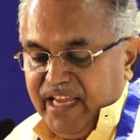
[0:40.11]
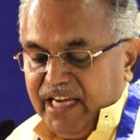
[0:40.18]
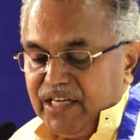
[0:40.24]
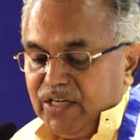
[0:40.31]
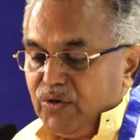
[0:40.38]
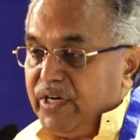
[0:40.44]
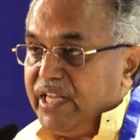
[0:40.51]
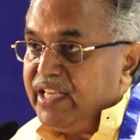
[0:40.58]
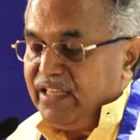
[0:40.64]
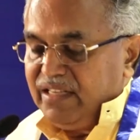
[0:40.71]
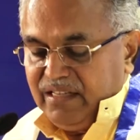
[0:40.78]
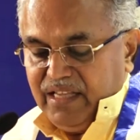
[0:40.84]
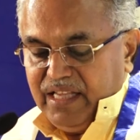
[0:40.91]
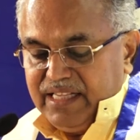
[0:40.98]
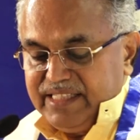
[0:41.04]
including
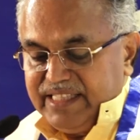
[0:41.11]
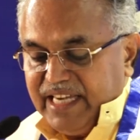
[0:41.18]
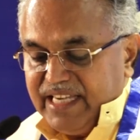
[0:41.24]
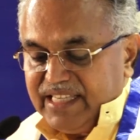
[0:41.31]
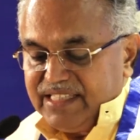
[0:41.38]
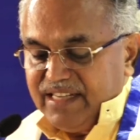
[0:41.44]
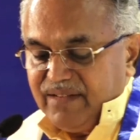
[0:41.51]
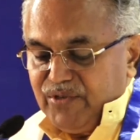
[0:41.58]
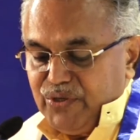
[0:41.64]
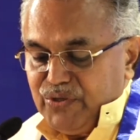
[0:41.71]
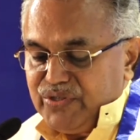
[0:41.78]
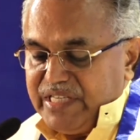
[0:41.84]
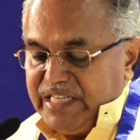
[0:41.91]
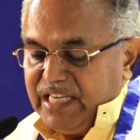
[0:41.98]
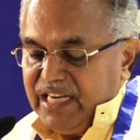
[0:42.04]
JSW
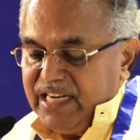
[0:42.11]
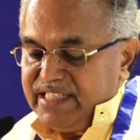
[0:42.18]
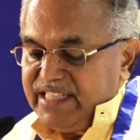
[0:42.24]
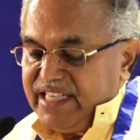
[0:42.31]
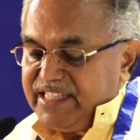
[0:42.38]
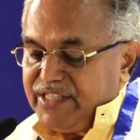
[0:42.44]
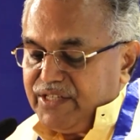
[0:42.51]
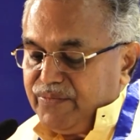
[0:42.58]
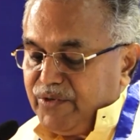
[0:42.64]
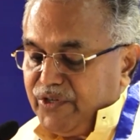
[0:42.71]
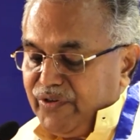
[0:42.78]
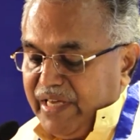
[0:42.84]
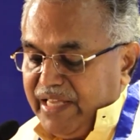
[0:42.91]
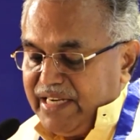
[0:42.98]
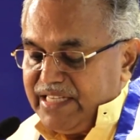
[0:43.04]
Steel and
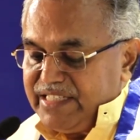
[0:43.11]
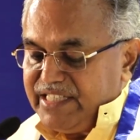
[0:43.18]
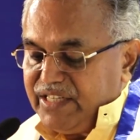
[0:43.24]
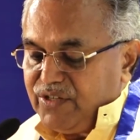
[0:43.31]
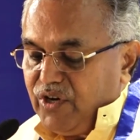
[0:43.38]
JSW Energy